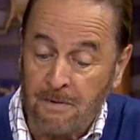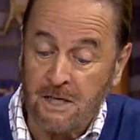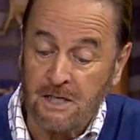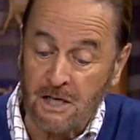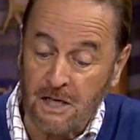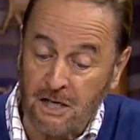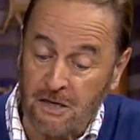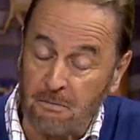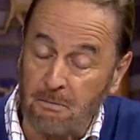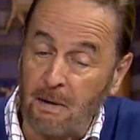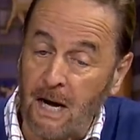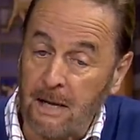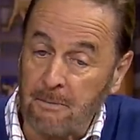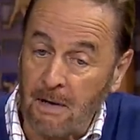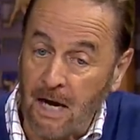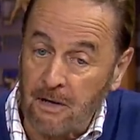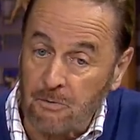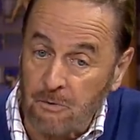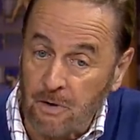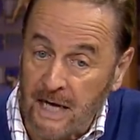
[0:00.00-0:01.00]
to live by
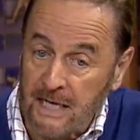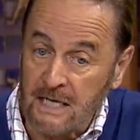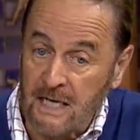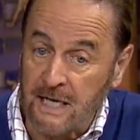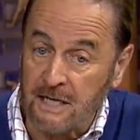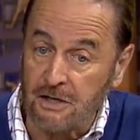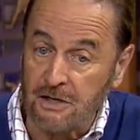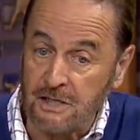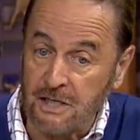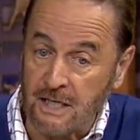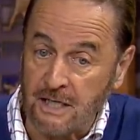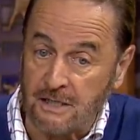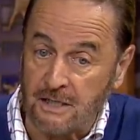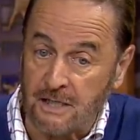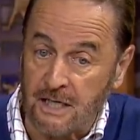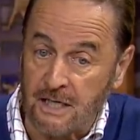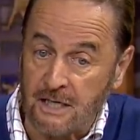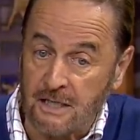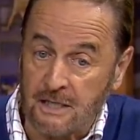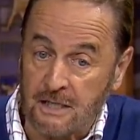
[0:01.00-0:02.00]
my red letter
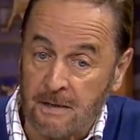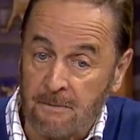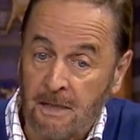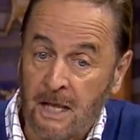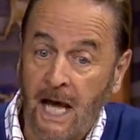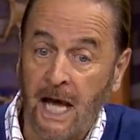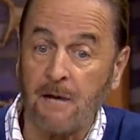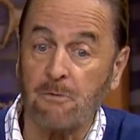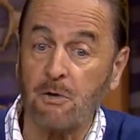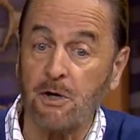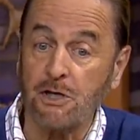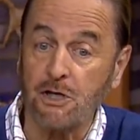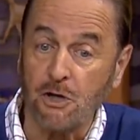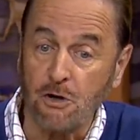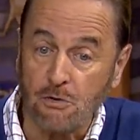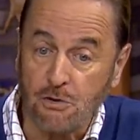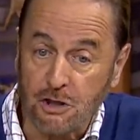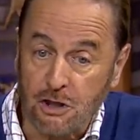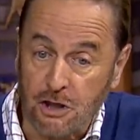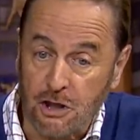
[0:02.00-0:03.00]
teachings and when
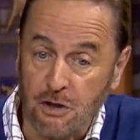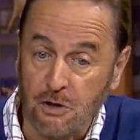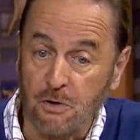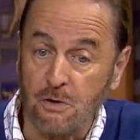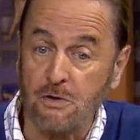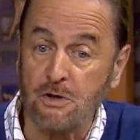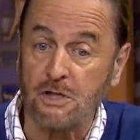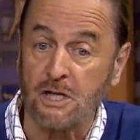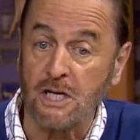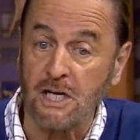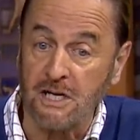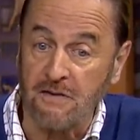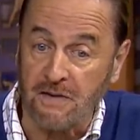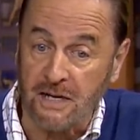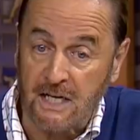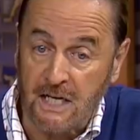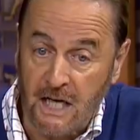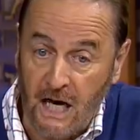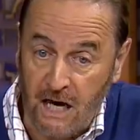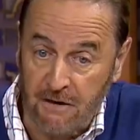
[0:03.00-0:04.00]
you choose to live
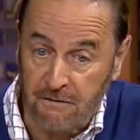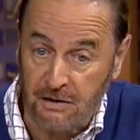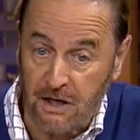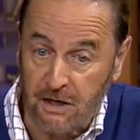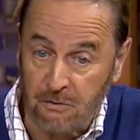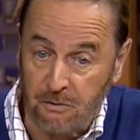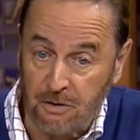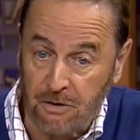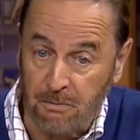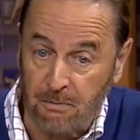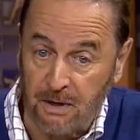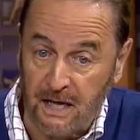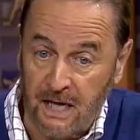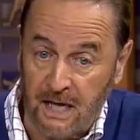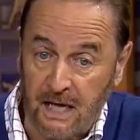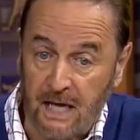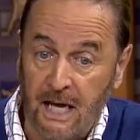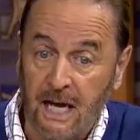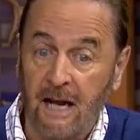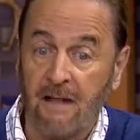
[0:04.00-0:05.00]
in covenant with
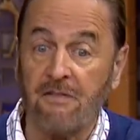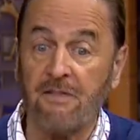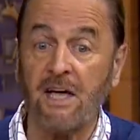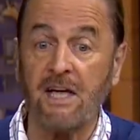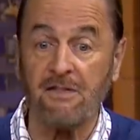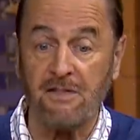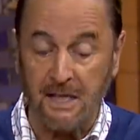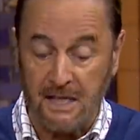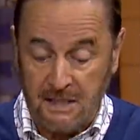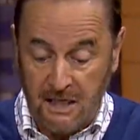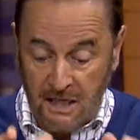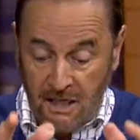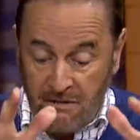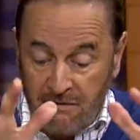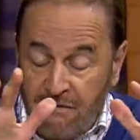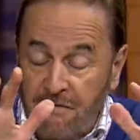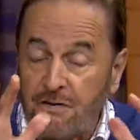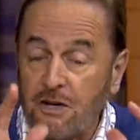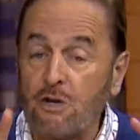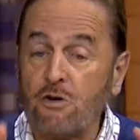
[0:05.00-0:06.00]
me, then this
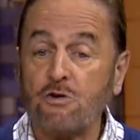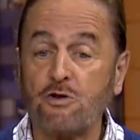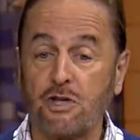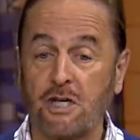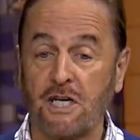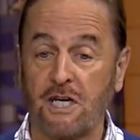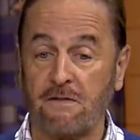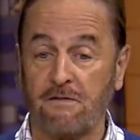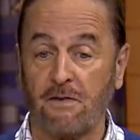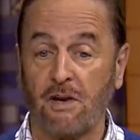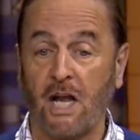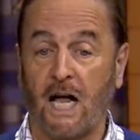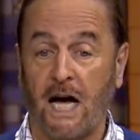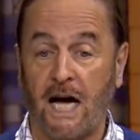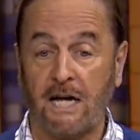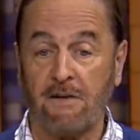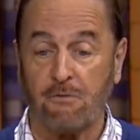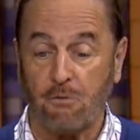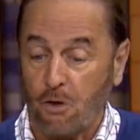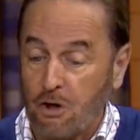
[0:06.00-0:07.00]
infusion of
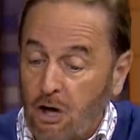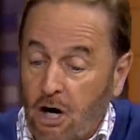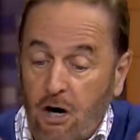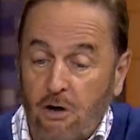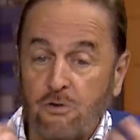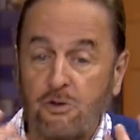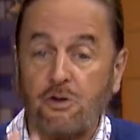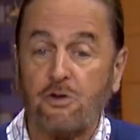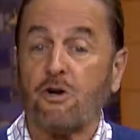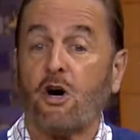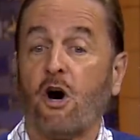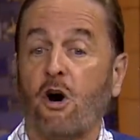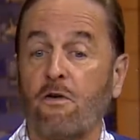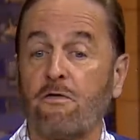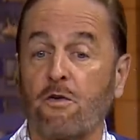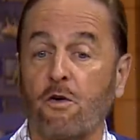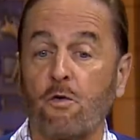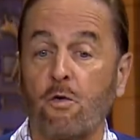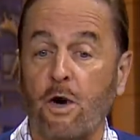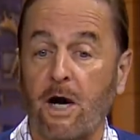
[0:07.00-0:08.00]
life will cause you to
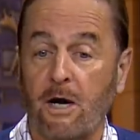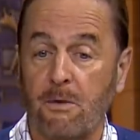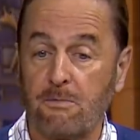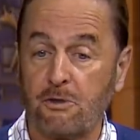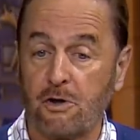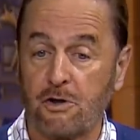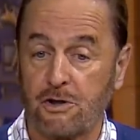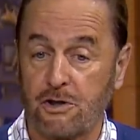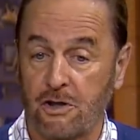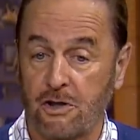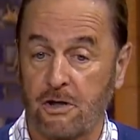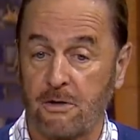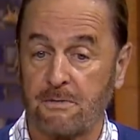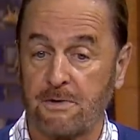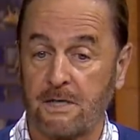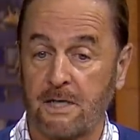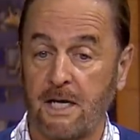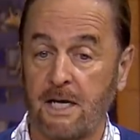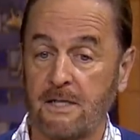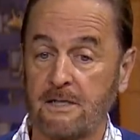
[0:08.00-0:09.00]
overwhelm your
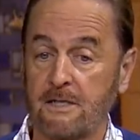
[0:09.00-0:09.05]
circumstances." And